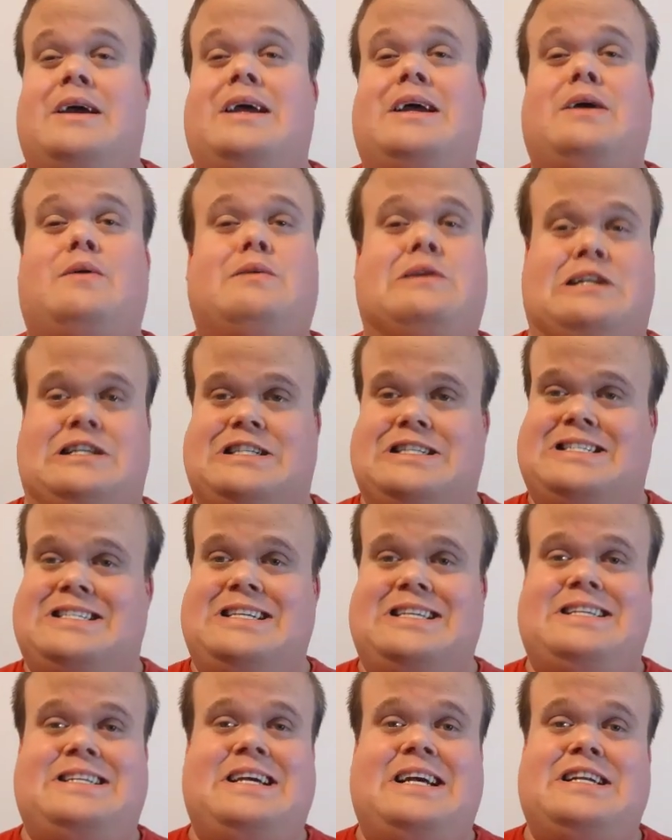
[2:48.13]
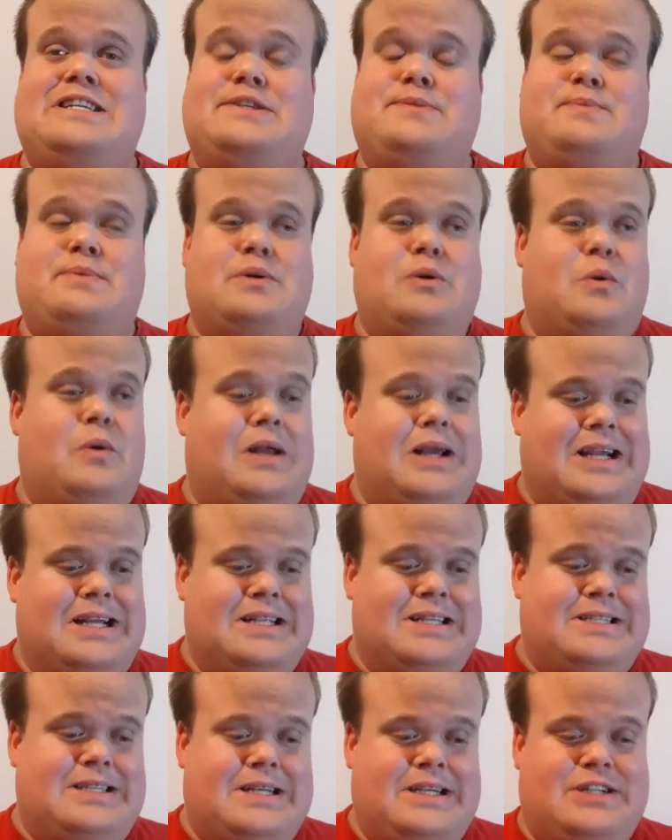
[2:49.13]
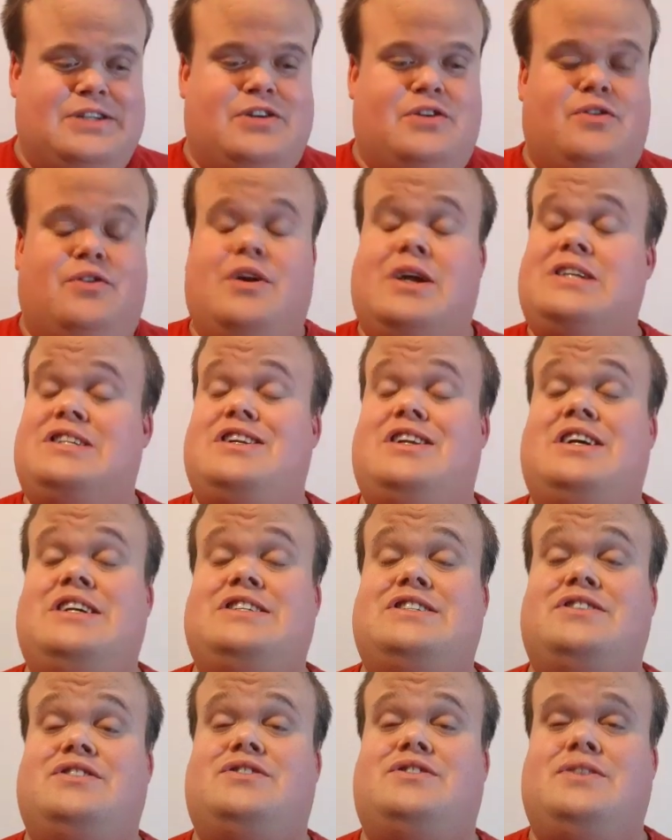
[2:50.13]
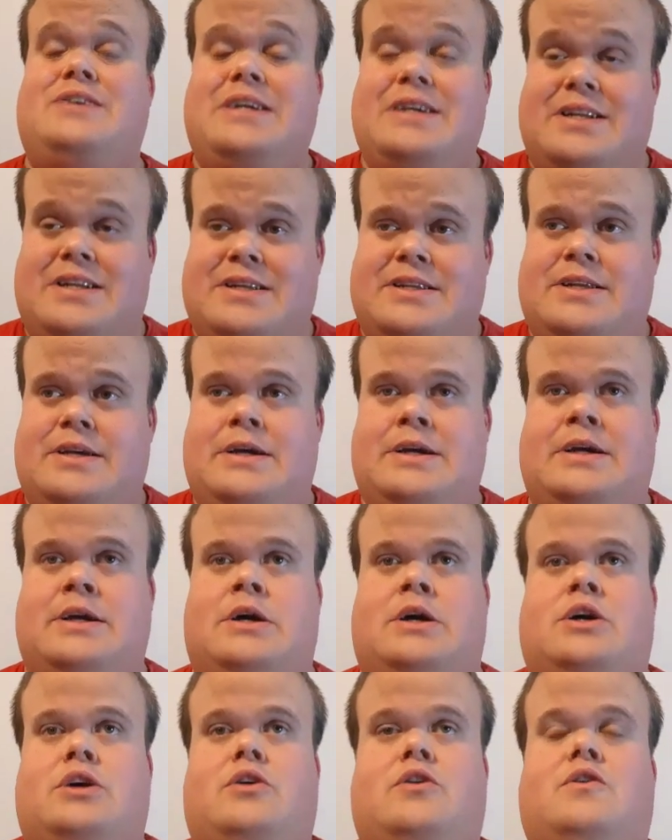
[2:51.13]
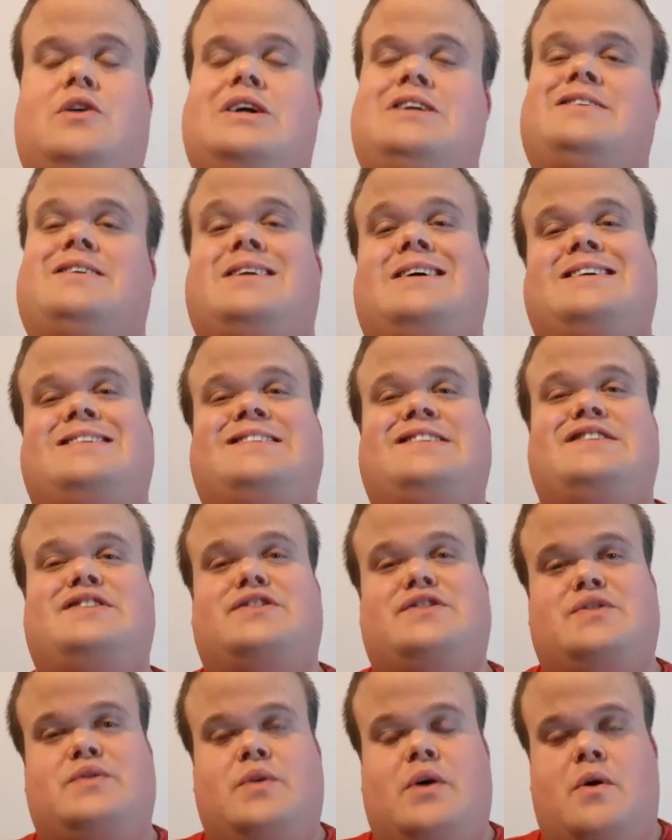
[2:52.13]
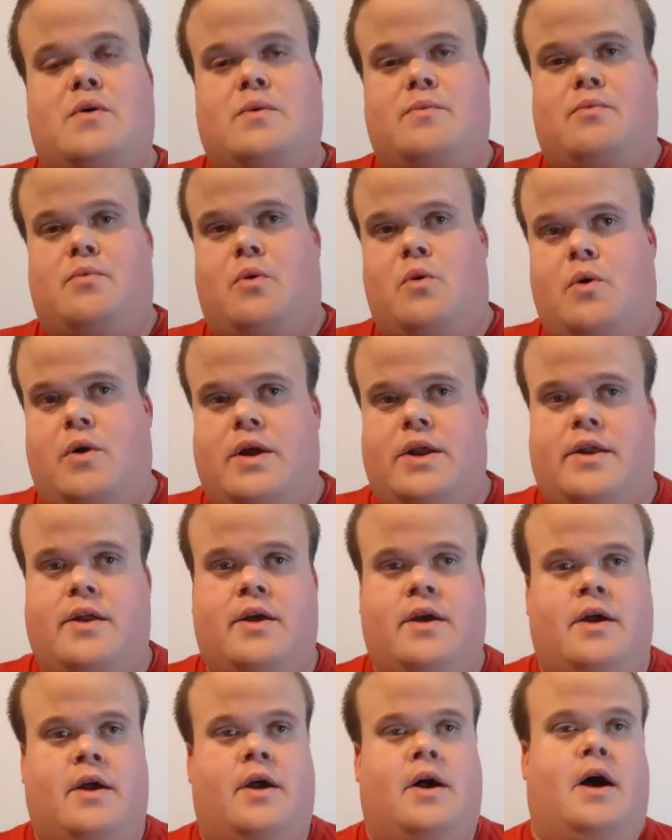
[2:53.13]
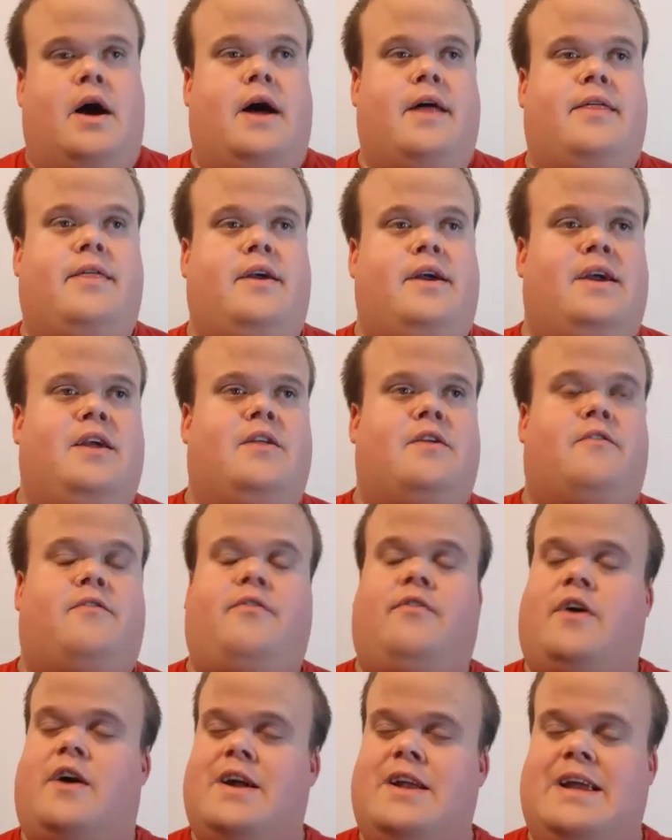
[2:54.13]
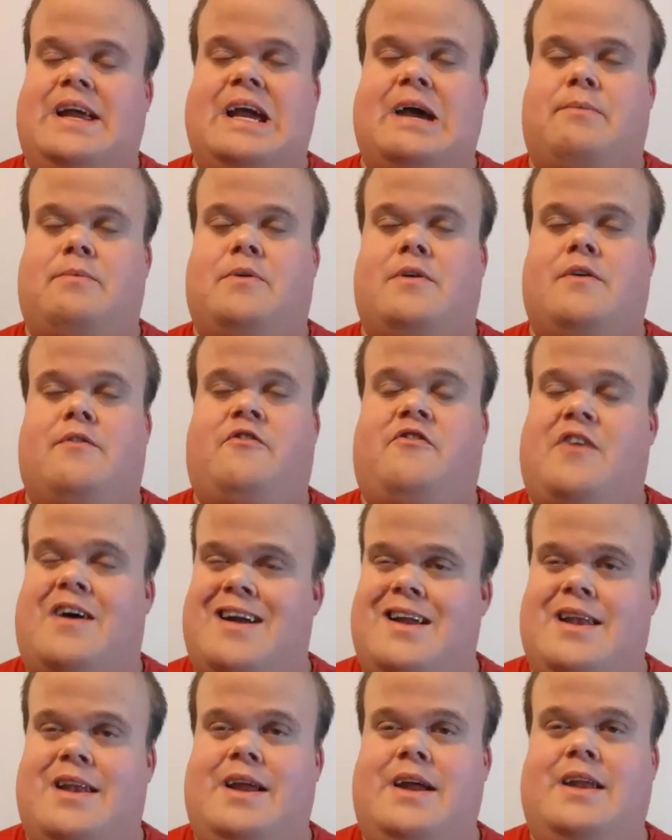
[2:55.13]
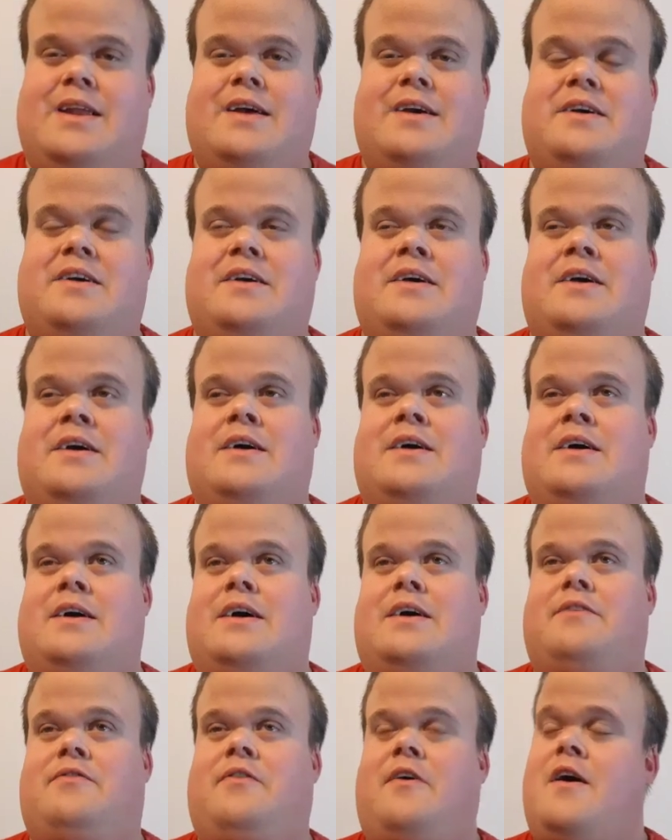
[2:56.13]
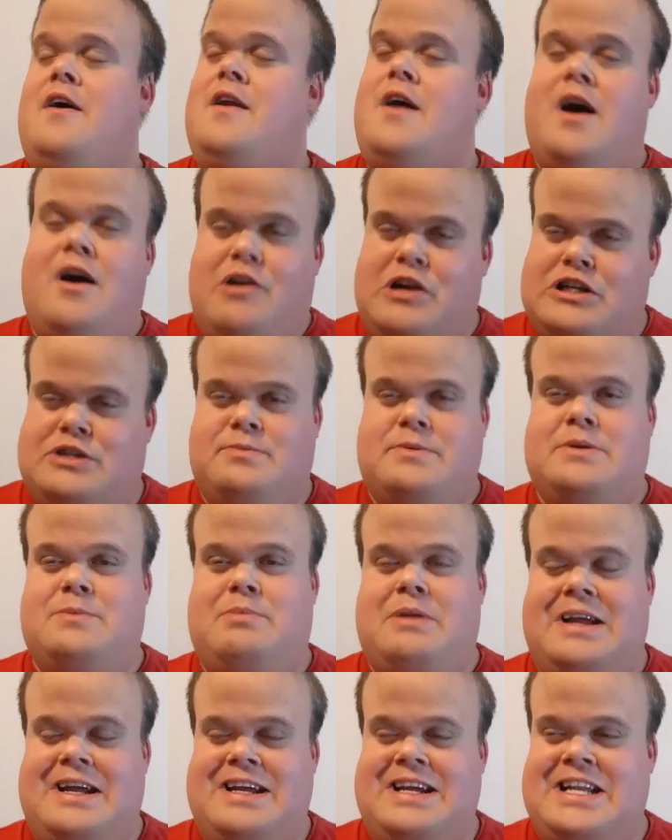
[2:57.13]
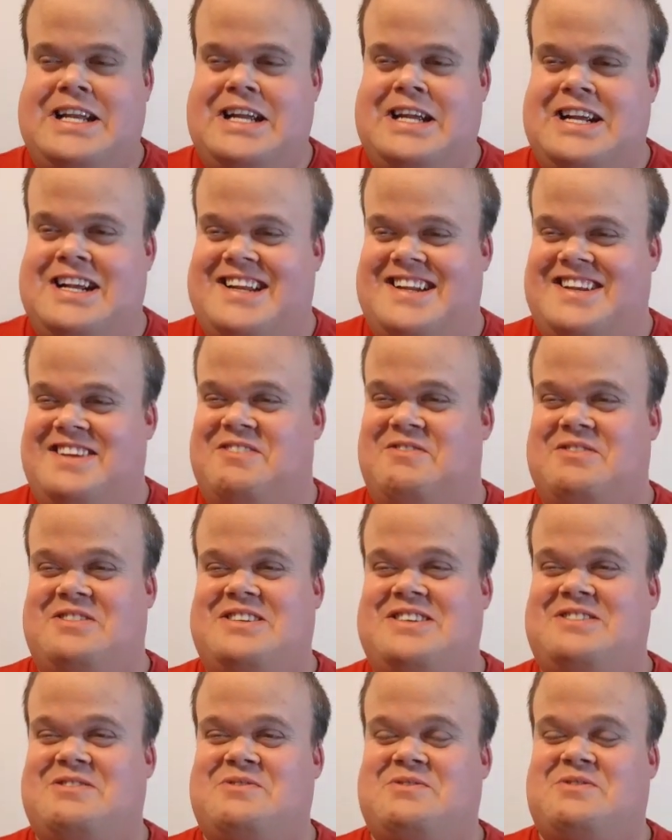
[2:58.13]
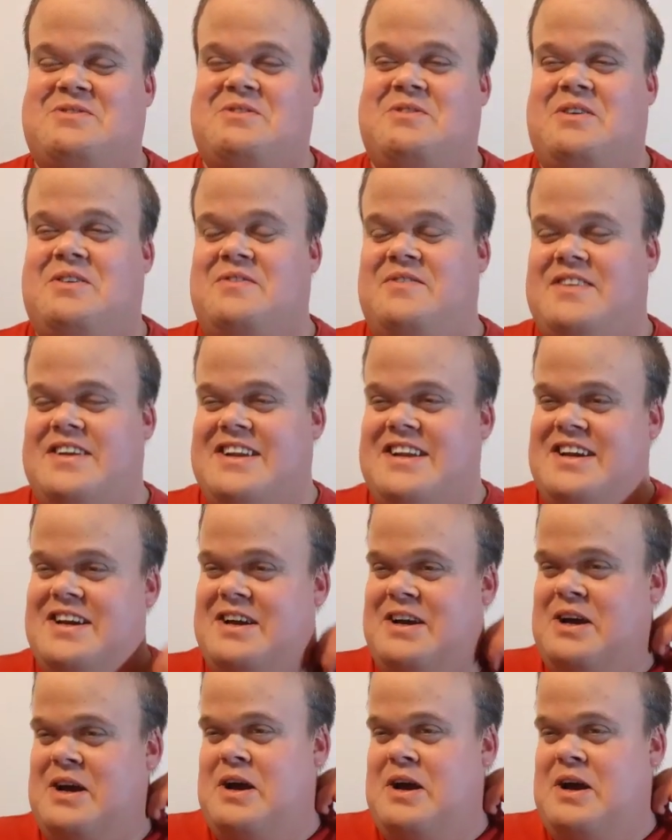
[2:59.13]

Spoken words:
It was just intense. But all I can say is congratulations to England. Congratulations to Owen Morgan. I think he's a fine captain, a fine leader, a fine Irishman playing in England, which is also quite funny.